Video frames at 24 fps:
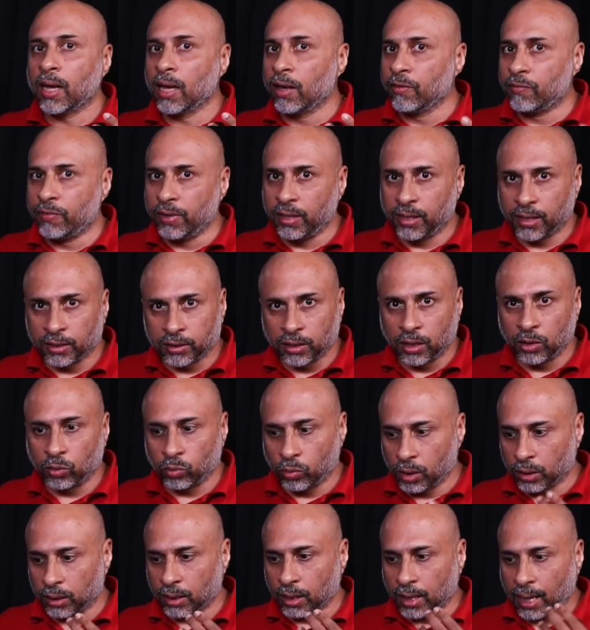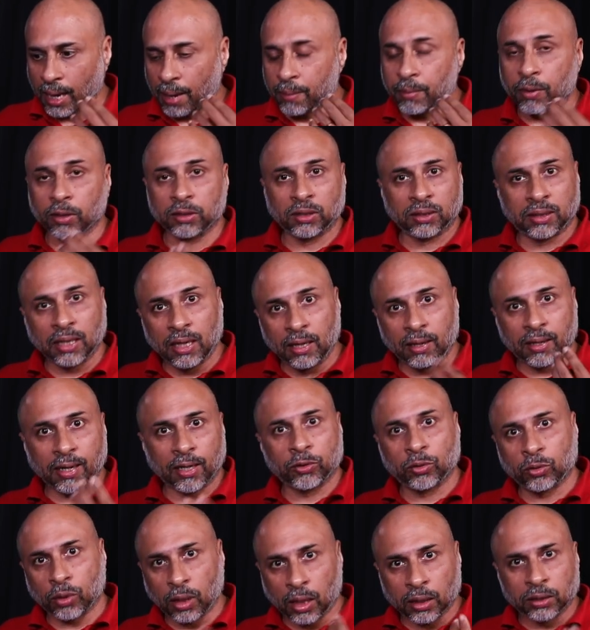if it doesn't work, the camera still
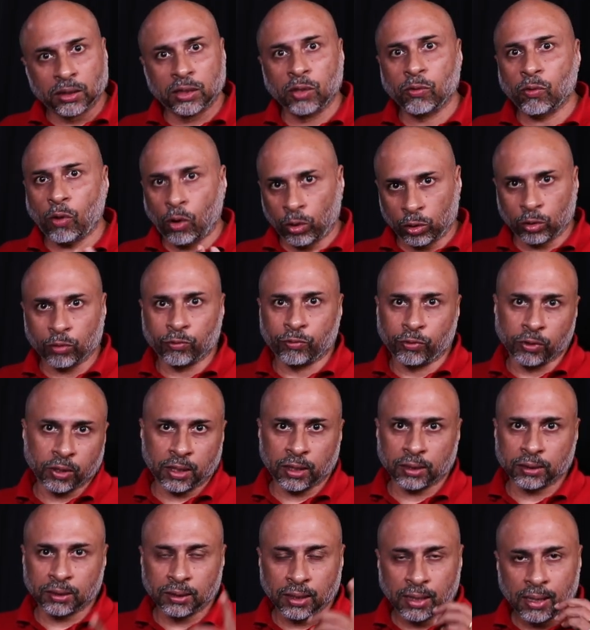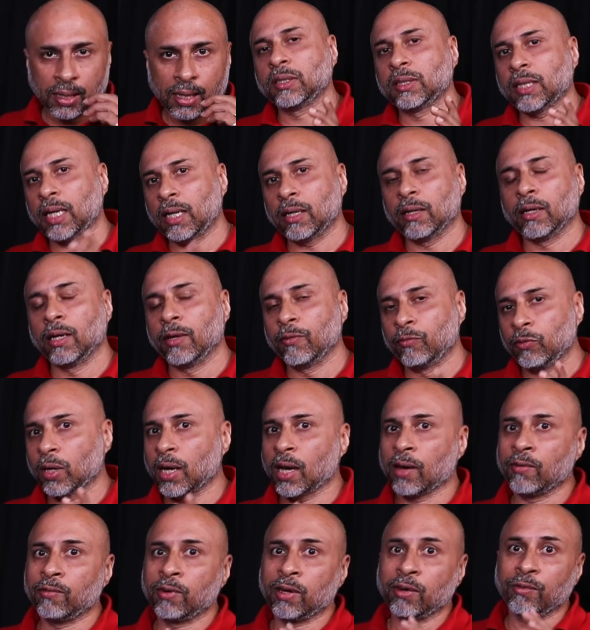tries to achieve autofocus. That if you
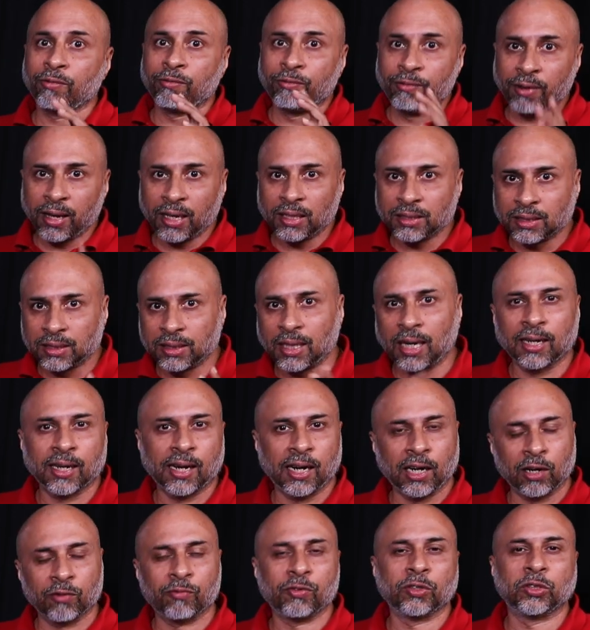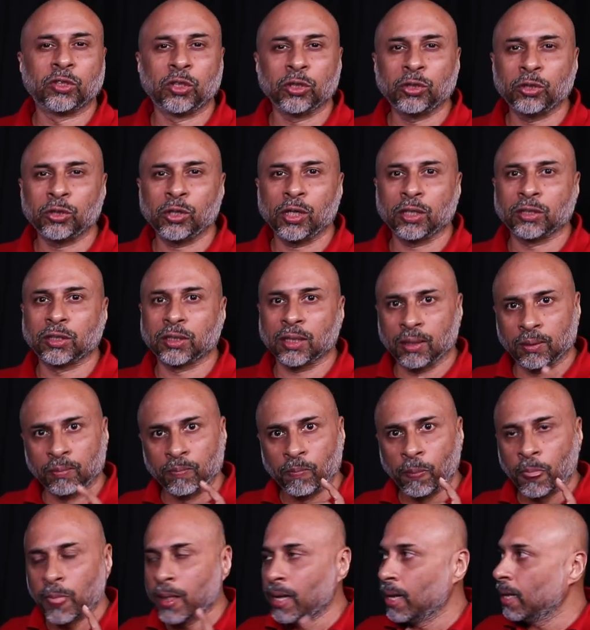ever face that kind of a
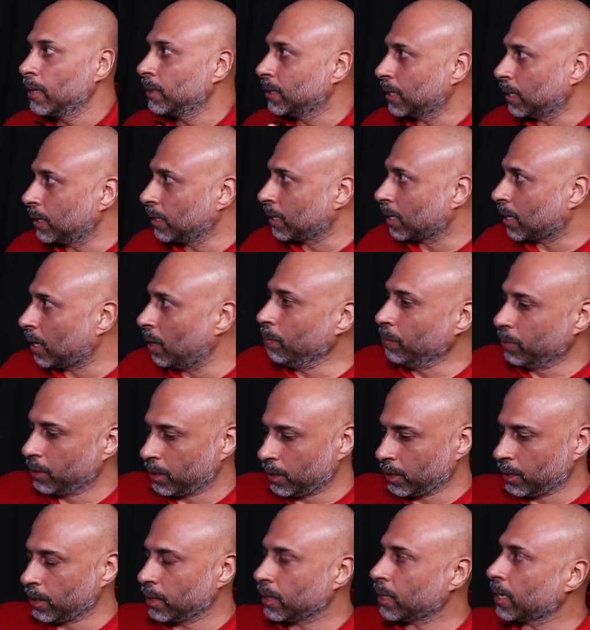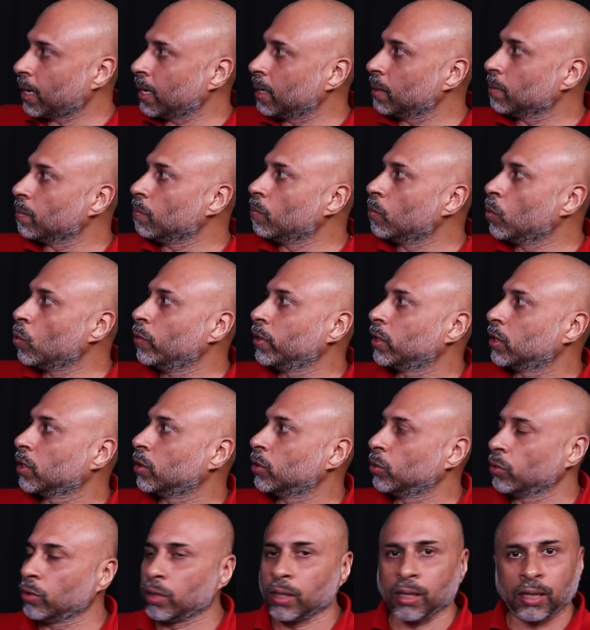situation, then come here and move
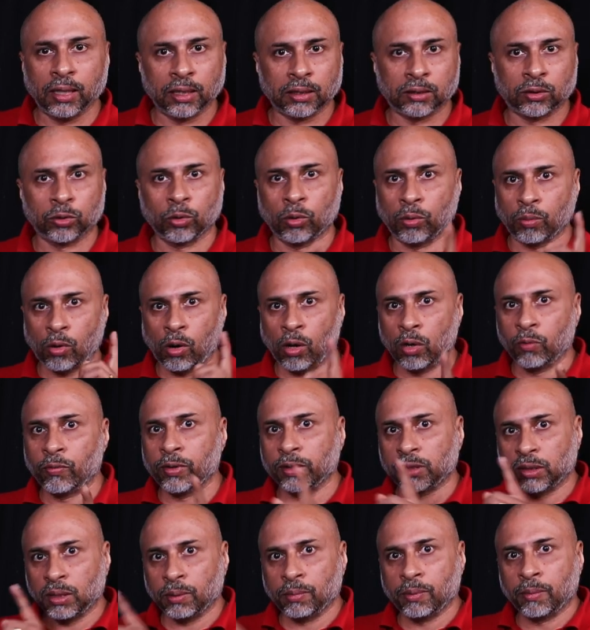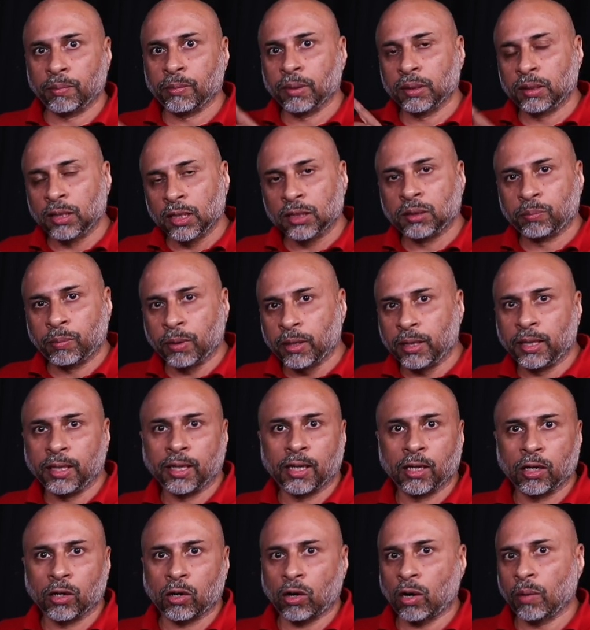it to release. So always remember this
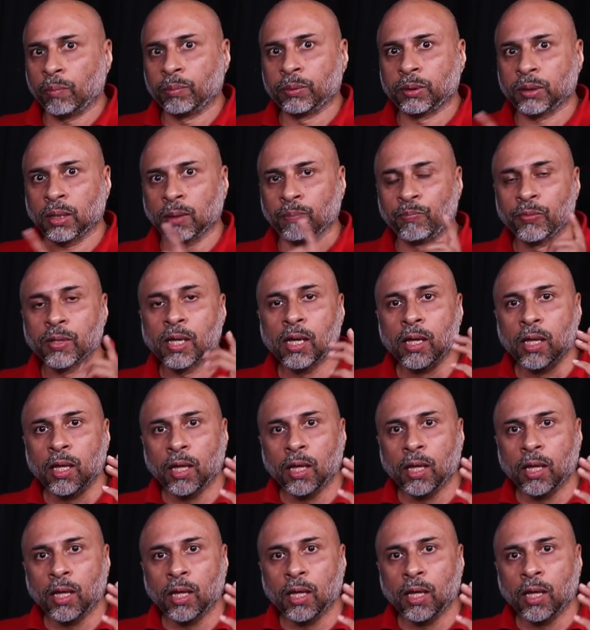particular option.